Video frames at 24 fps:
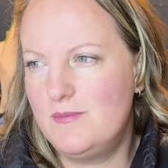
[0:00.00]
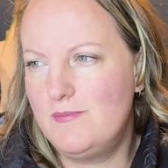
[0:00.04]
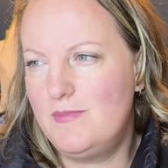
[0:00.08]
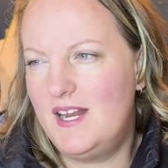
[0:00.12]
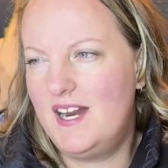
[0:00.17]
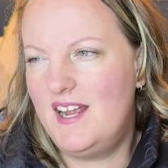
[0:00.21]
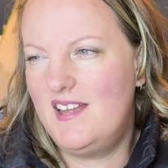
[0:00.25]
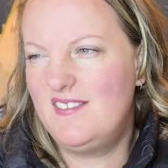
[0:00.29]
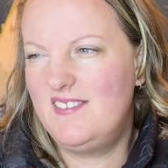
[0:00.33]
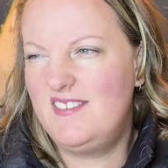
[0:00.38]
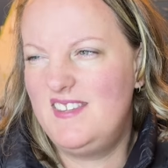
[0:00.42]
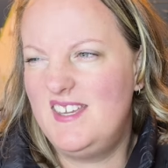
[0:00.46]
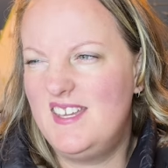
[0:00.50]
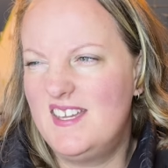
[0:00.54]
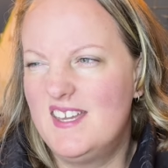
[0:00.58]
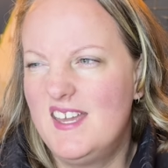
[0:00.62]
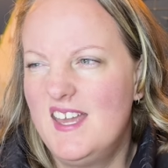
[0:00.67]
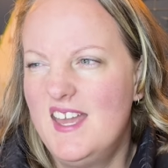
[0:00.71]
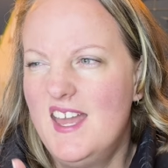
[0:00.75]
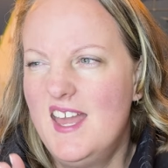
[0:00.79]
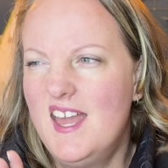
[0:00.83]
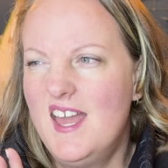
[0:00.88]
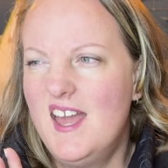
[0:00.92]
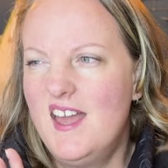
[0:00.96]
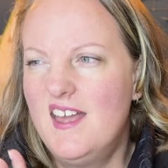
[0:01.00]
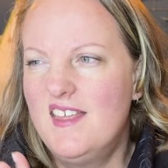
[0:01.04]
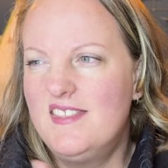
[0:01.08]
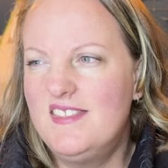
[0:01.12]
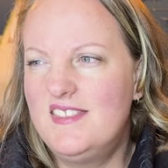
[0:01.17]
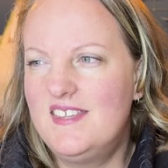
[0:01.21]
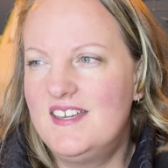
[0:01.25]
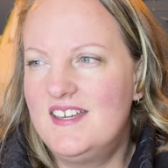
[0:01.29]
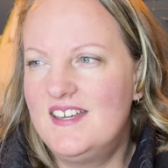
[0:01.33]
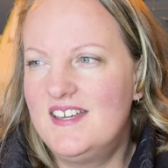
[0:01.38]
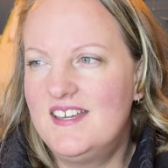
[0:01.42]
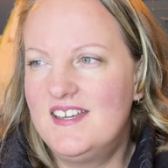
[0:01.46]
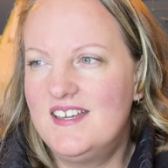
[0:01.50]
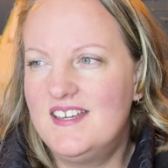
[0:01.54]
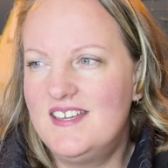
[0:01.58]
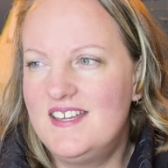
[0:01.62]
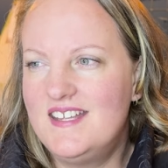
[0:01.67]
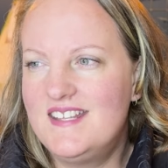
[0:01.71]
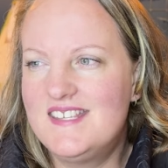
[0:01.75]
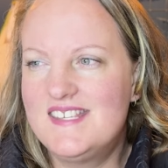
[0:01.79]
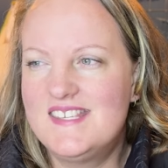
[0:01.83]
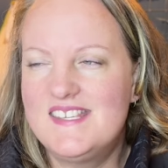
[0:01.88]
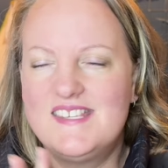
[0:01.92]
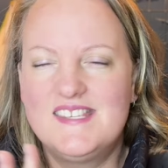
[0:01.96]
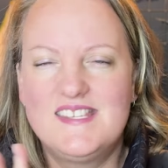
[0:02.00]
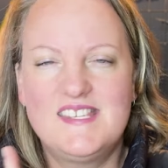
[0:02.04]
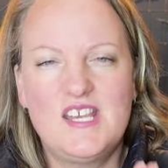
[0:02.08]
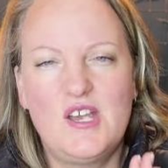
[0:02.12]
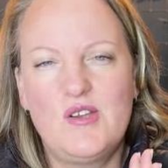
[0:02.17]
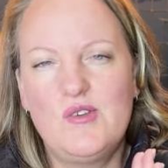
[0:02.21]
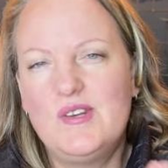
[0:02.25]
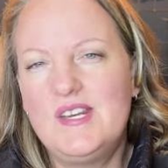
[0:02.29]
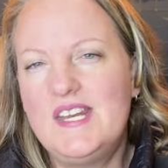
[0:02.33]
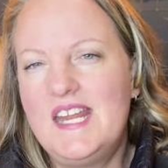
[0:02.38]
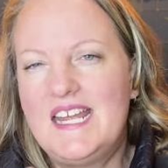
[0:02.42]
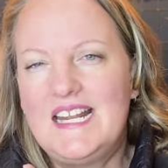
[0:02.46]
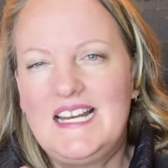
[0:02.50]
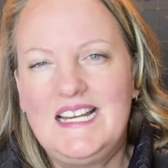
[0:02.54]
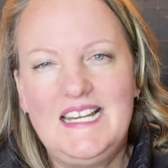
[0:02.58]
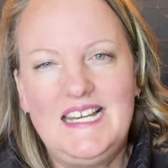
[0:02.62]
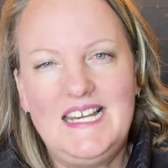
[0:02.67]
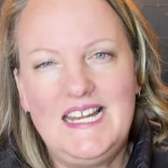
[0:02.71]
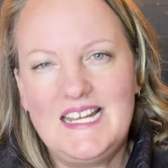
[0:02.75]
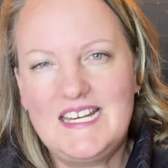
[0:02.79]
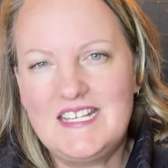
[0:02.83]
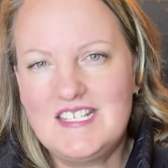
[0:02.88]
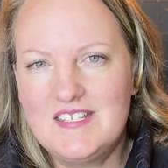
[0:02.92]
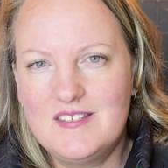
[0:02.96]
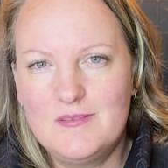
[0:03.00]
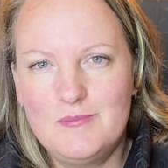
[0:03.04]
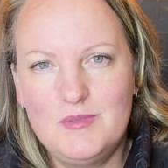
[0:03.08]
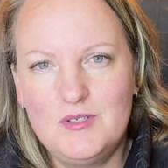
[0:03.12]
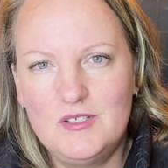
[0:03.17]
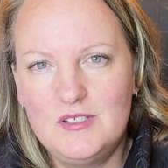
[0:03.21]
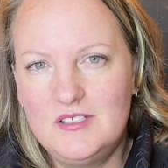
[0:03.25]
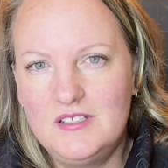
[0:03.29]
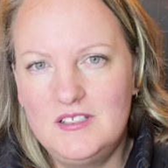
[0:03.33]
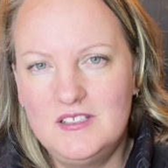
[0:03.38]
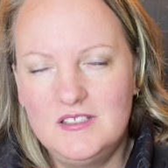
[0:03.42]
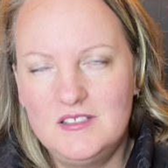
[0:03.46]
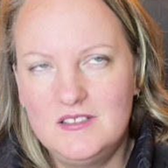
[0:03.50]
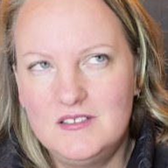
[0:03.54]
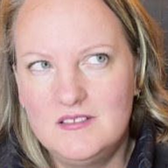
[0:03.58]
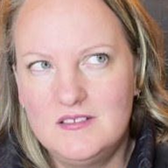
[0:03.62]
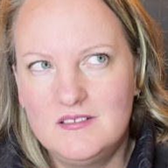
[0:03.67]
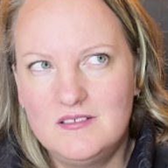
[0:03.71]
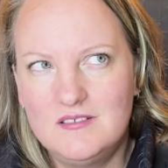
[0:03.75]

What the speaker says: But I think it's so neglectable.